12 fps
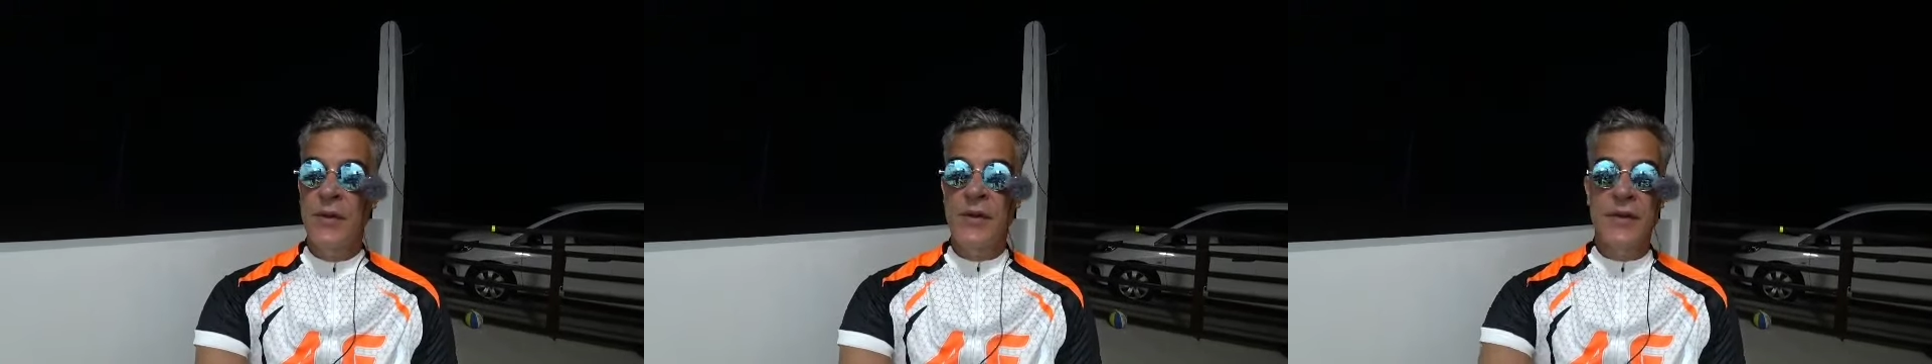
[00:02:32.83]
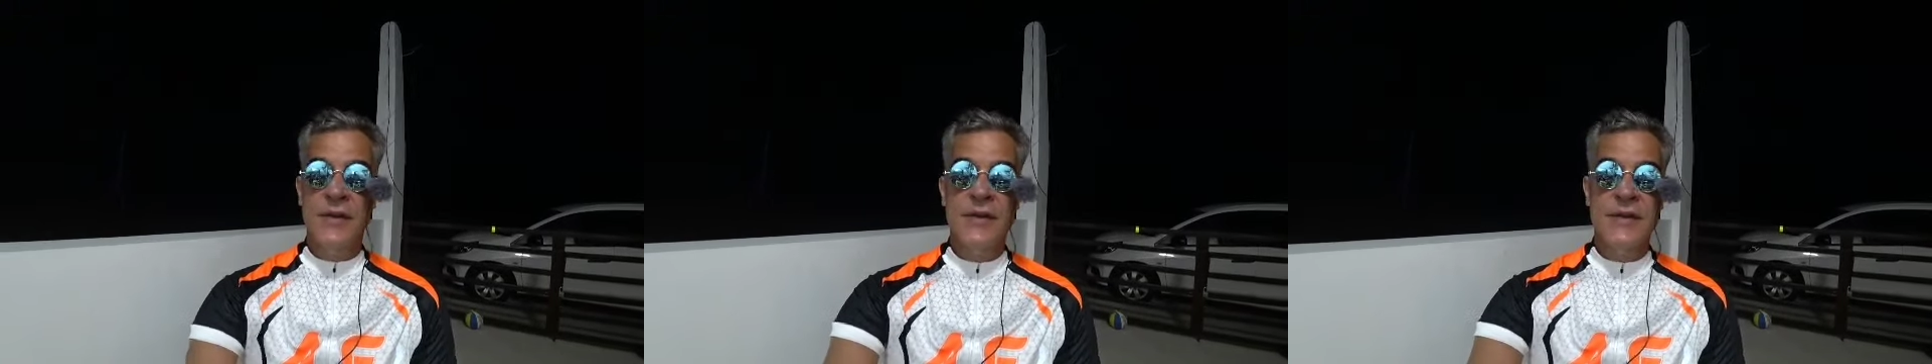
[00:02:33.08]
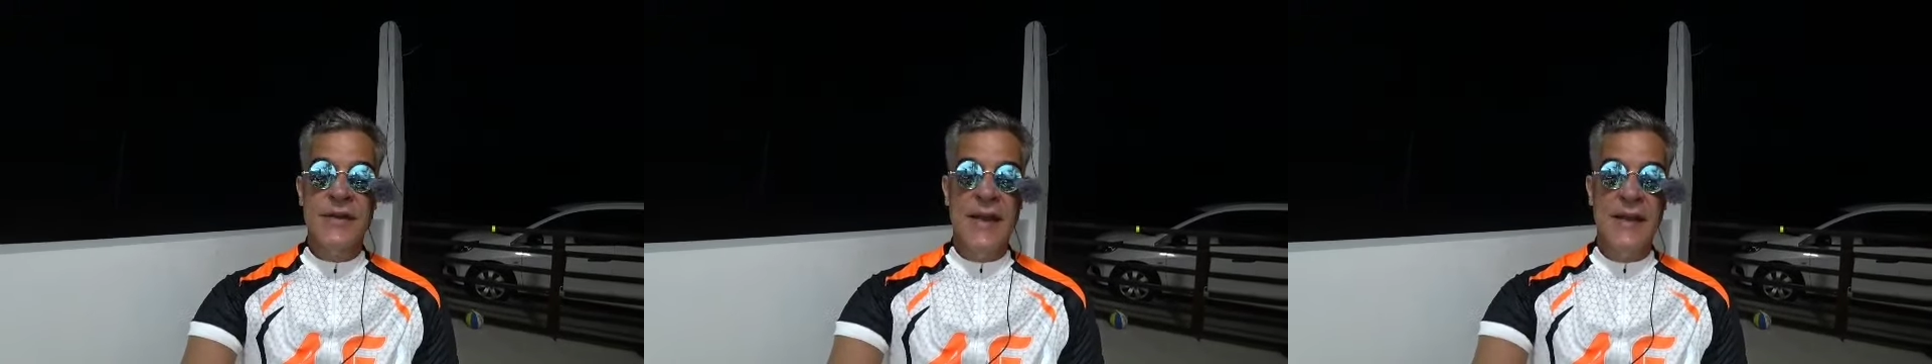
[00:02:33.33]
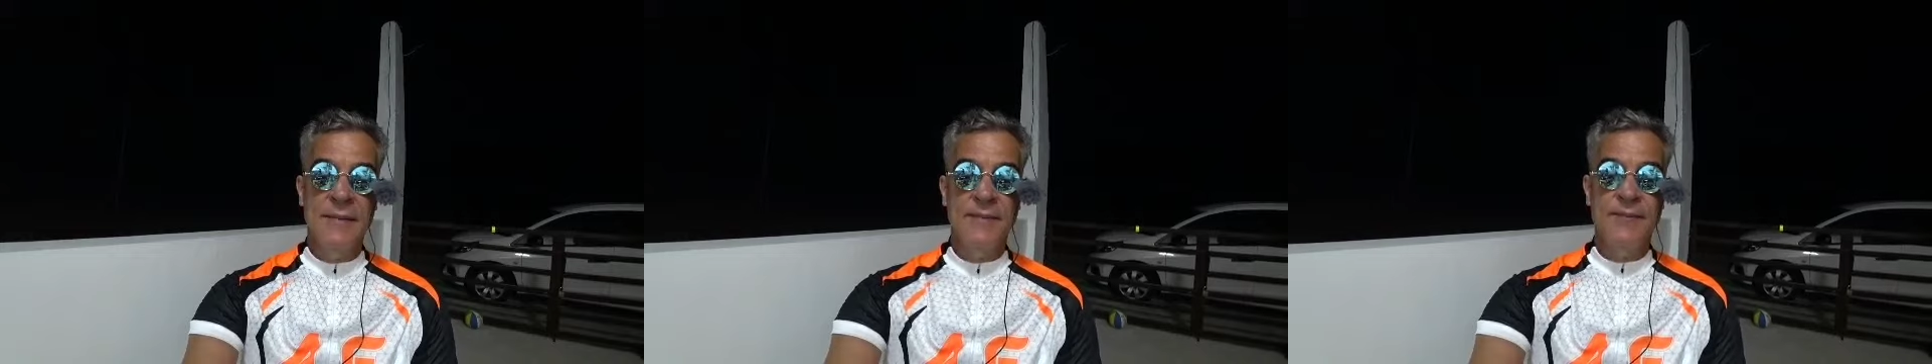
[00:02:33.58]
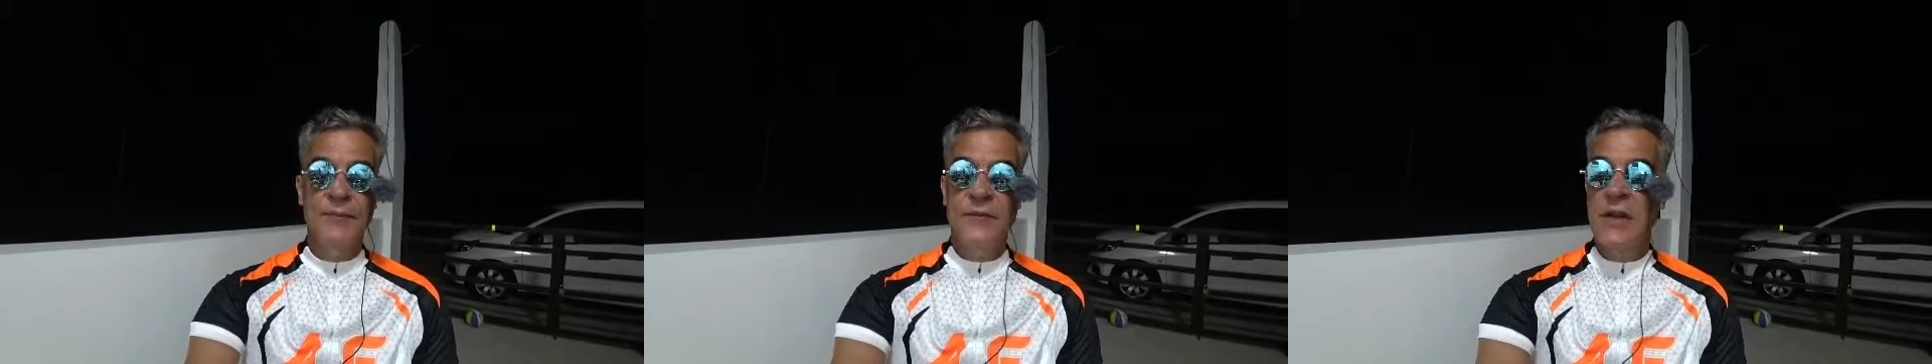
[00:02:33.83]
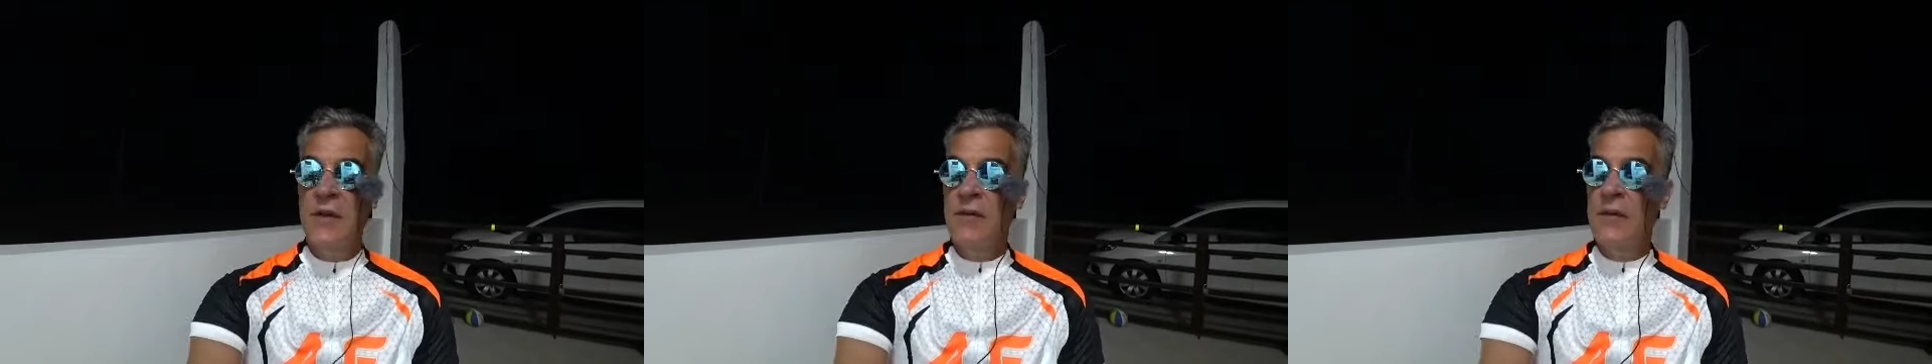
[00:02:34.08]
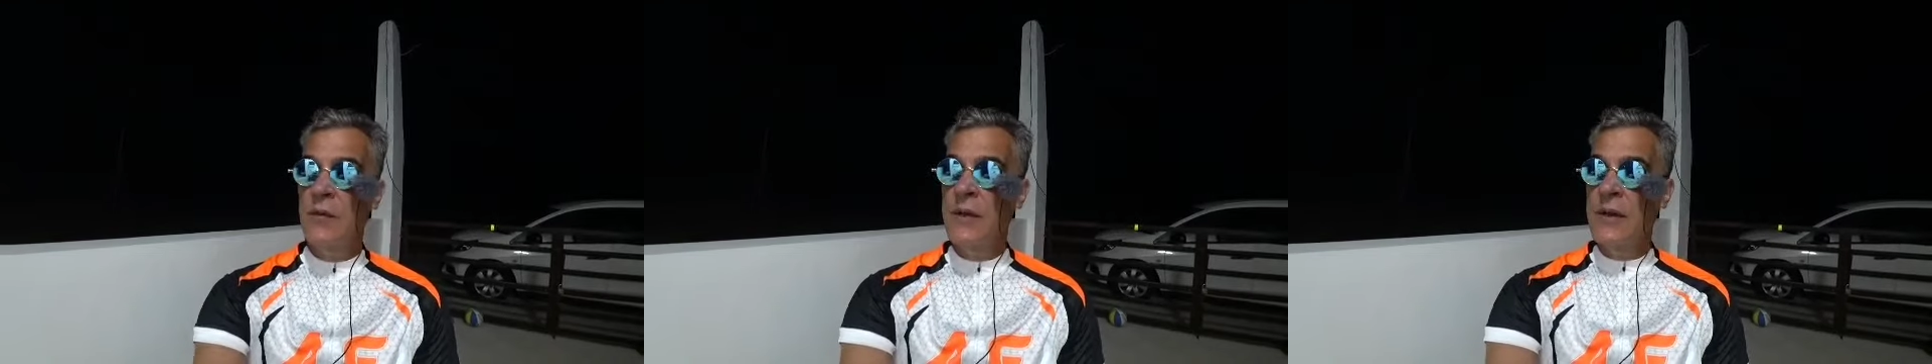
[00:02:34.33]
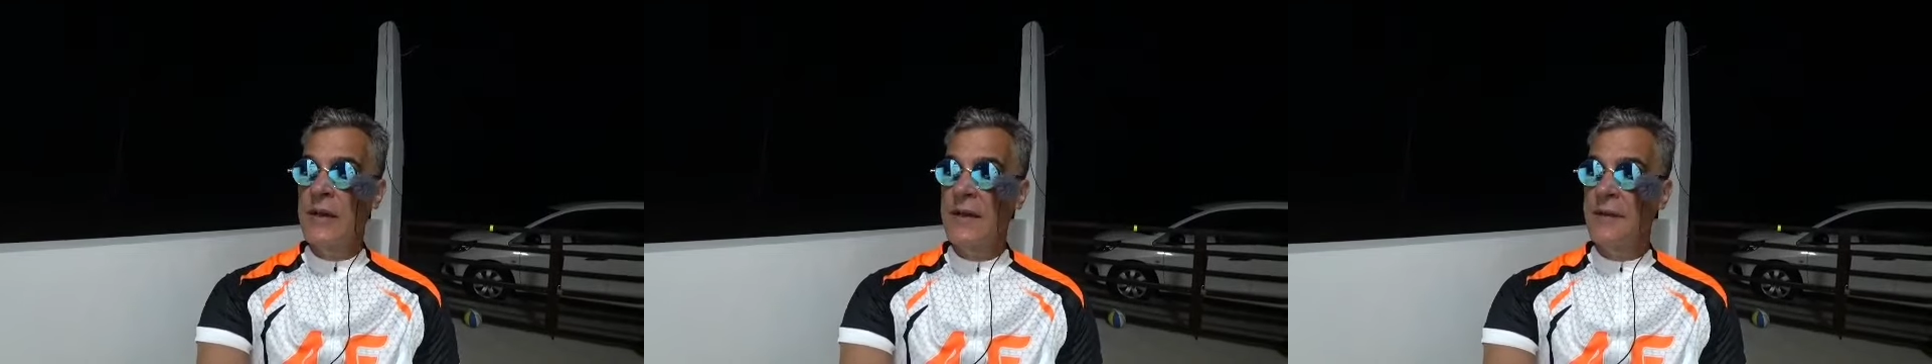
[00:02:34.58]
they're going to stay over the
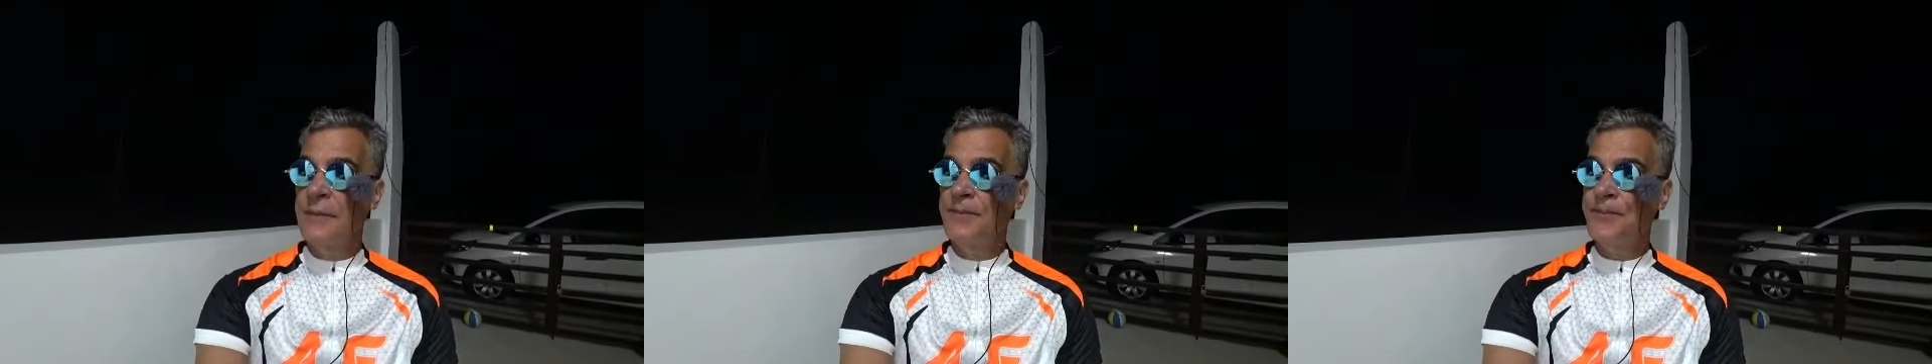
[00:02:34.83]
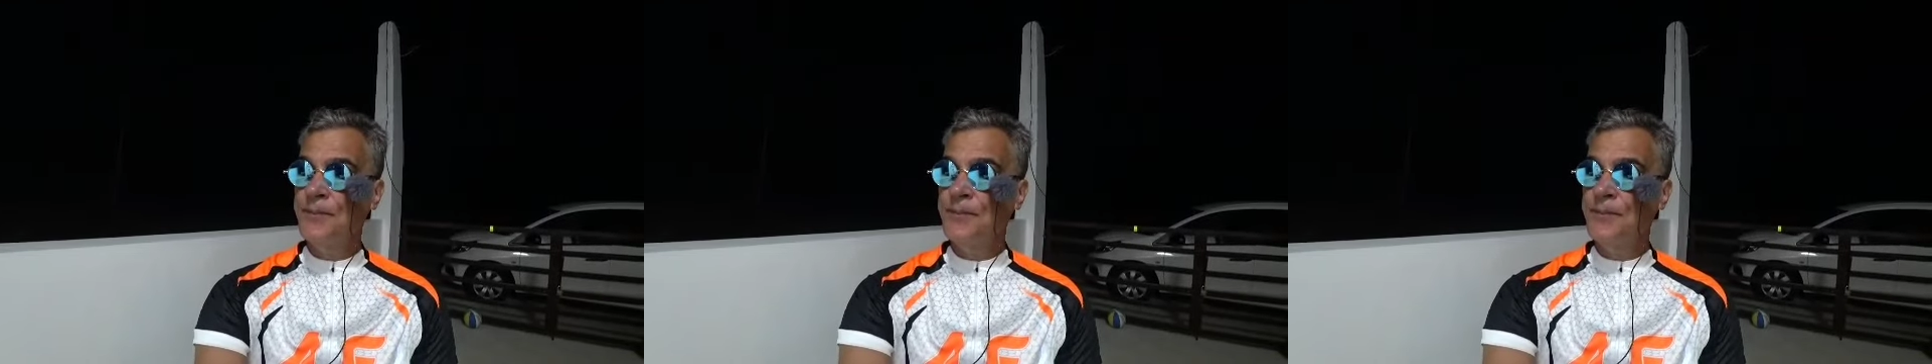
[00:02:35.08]
weekend,